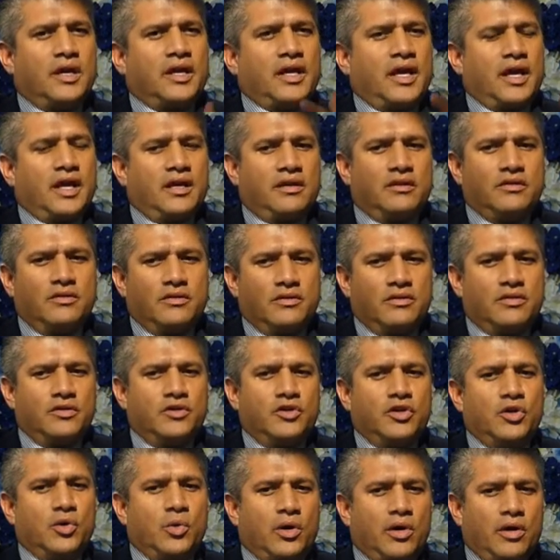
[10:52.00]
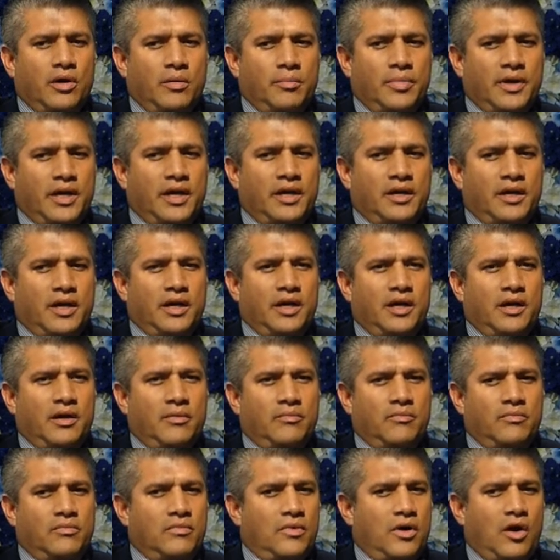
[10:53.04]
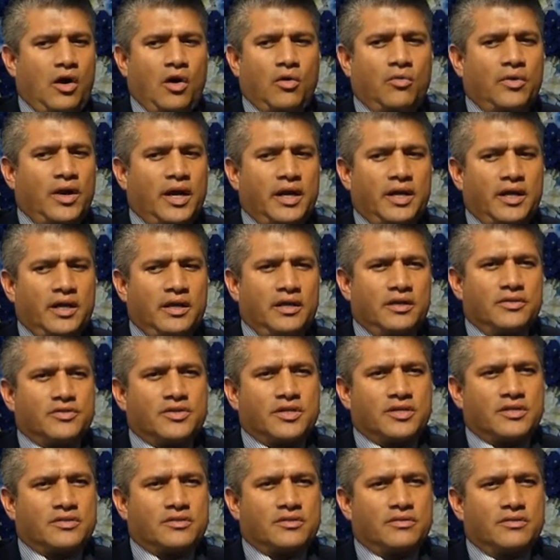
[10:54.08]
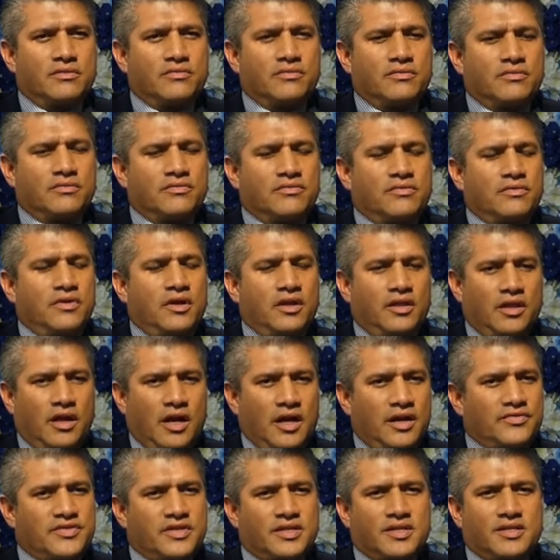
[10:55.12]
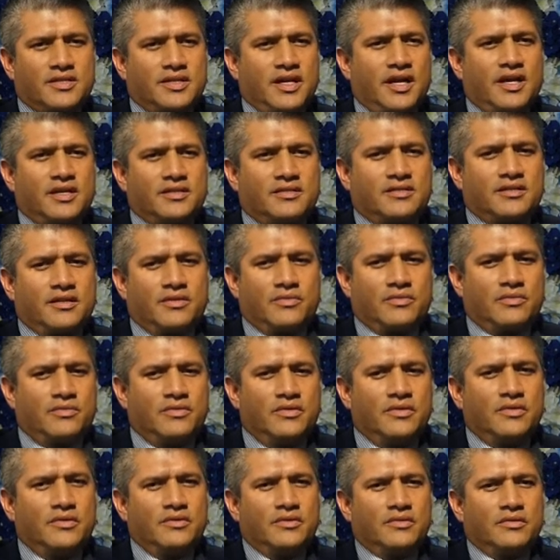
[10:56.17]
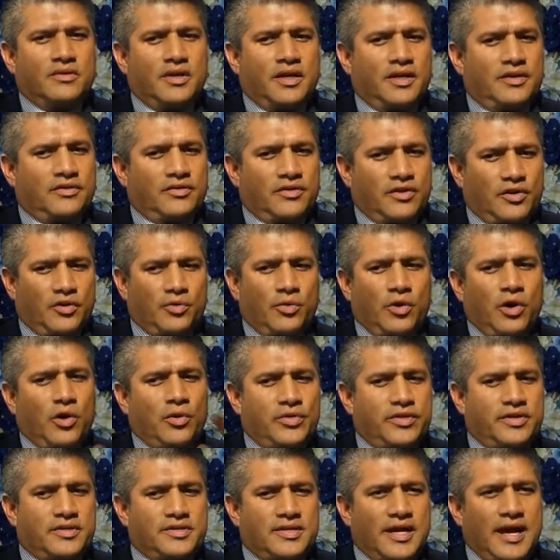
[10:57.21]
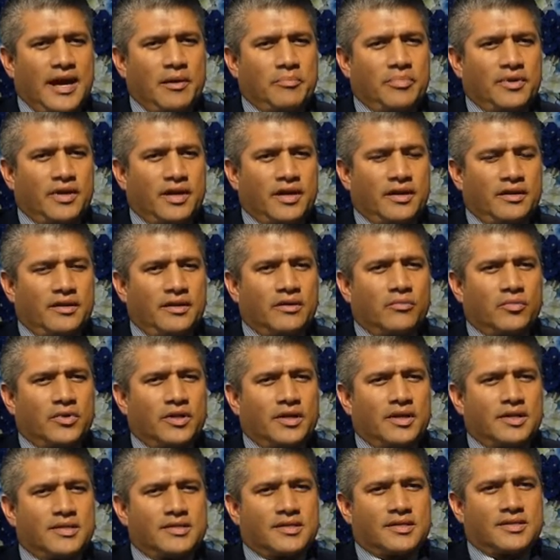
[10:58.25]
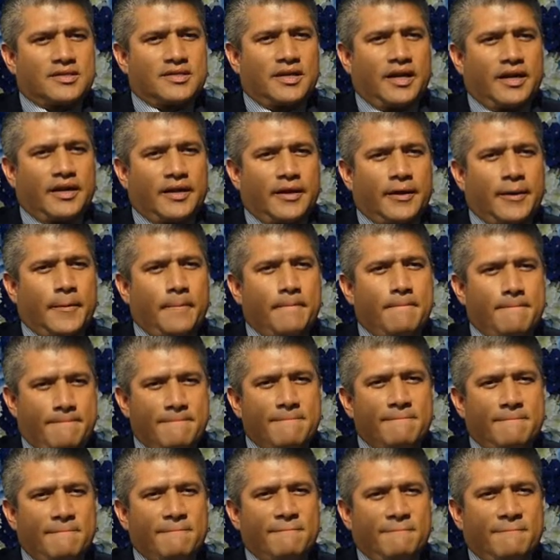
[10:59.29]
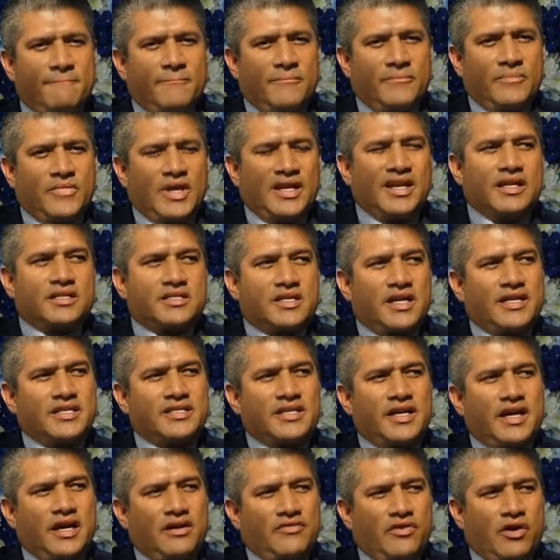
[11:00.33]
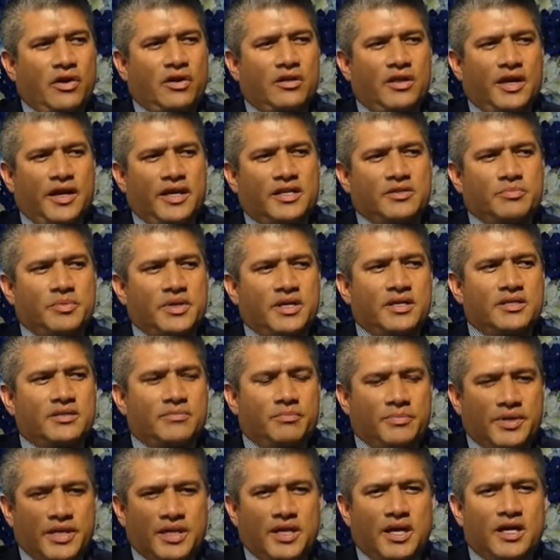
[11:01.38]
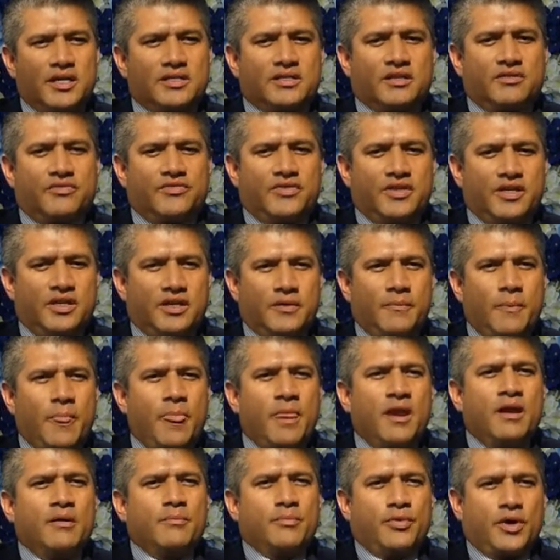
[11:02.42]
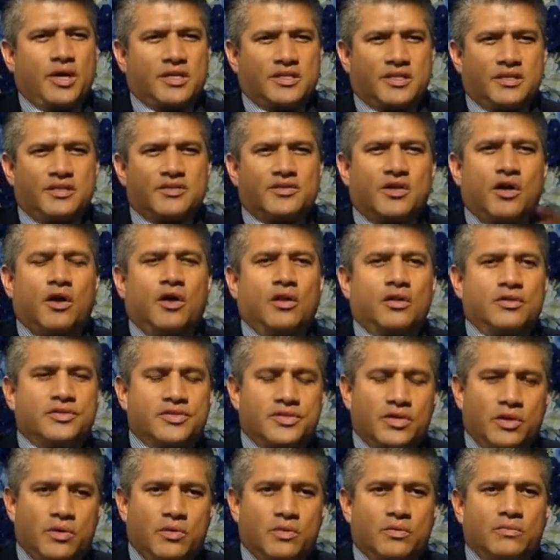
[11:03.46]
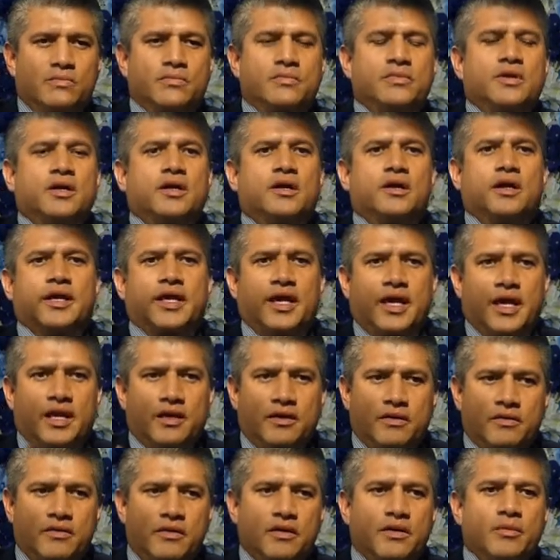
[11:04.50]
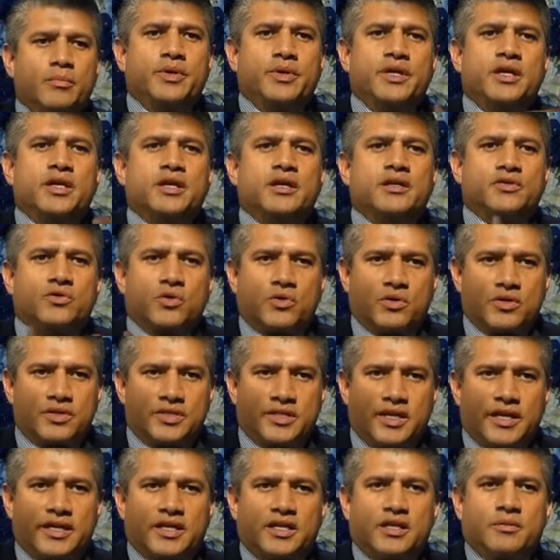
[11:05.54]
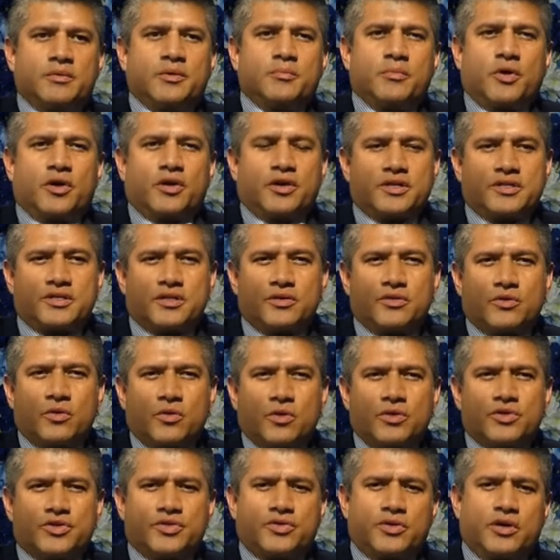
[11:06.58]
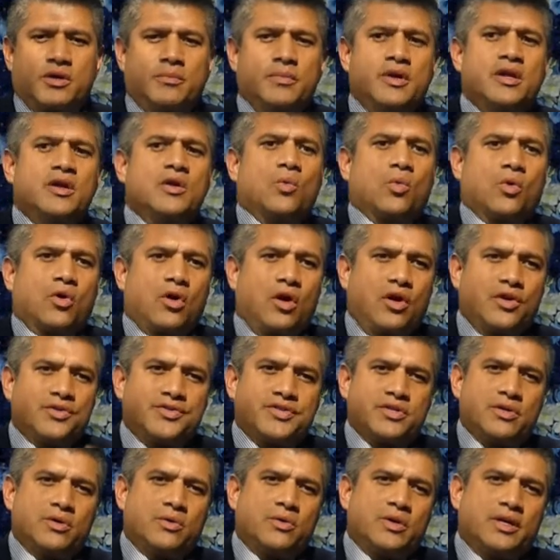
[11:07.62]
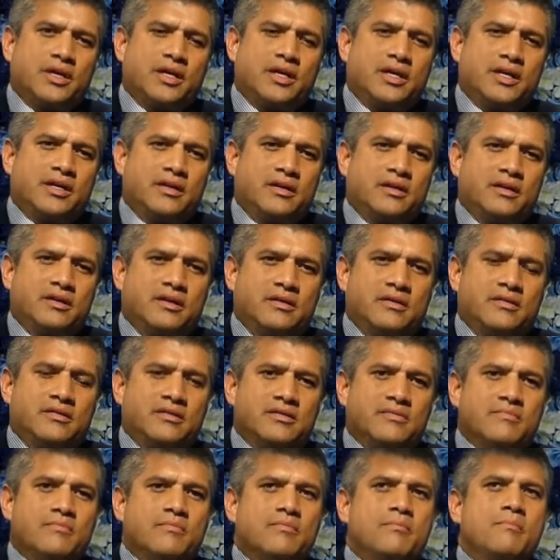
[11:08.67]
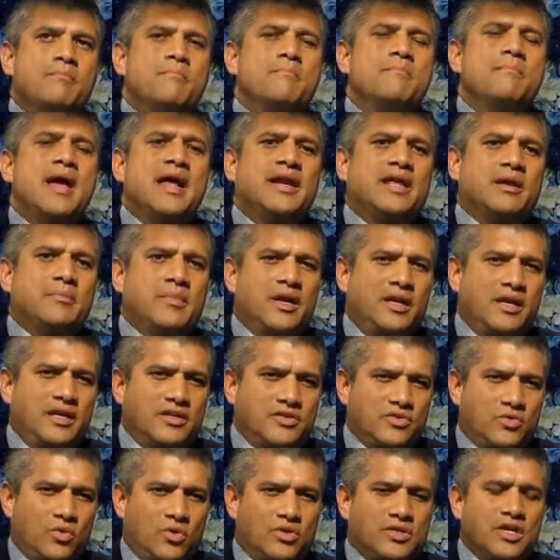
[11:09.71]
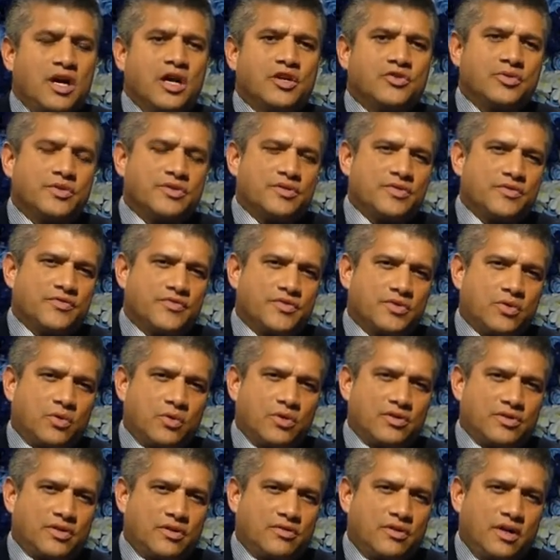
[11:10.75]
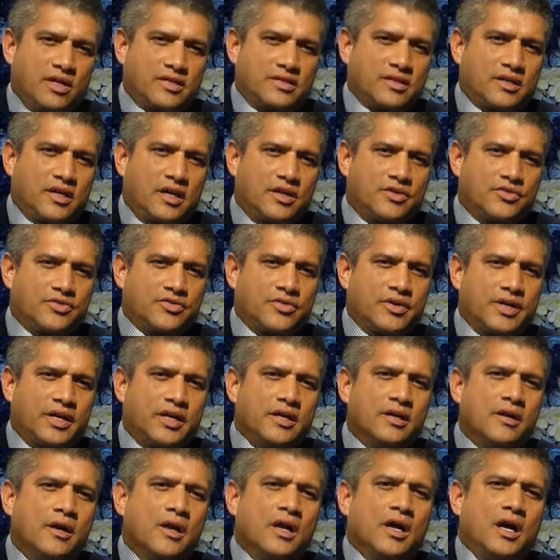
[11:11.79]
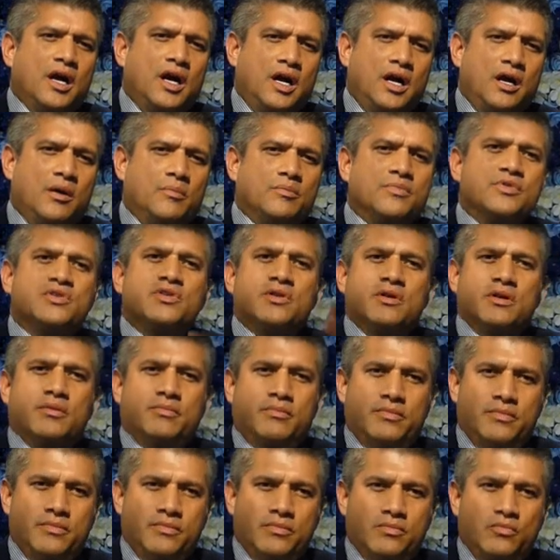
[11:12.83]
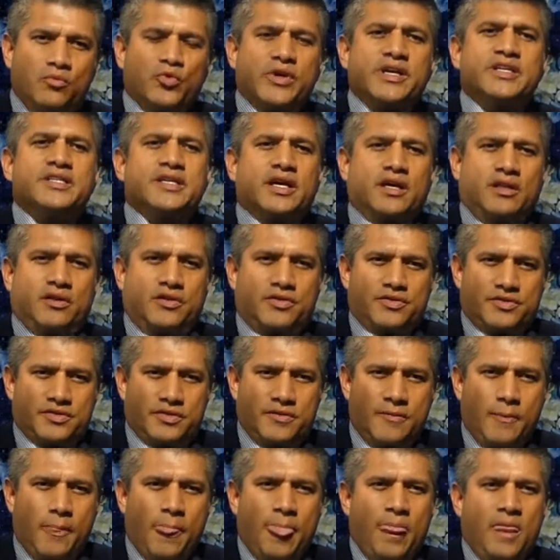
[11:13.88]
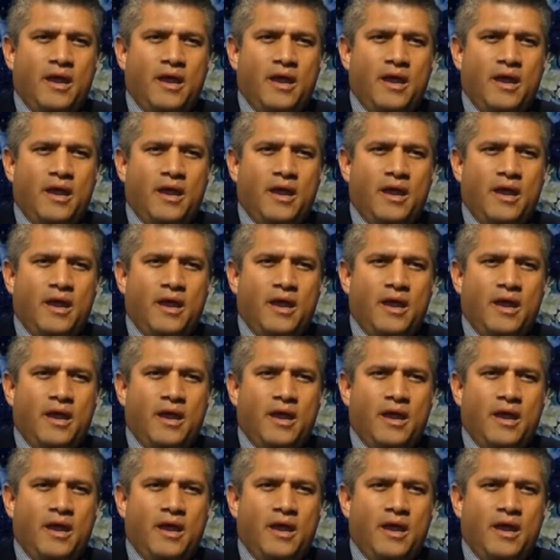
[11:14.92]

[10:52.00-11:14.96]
again, newer, but already just a lot of success, and the growth is happening. It really is exciting. And it's nice to have our clients because of the presence. Also, again, being in doors like Neiman Marcus and Nordstrom, we're also in many, many stores, hundreds of stores across the country, retailers.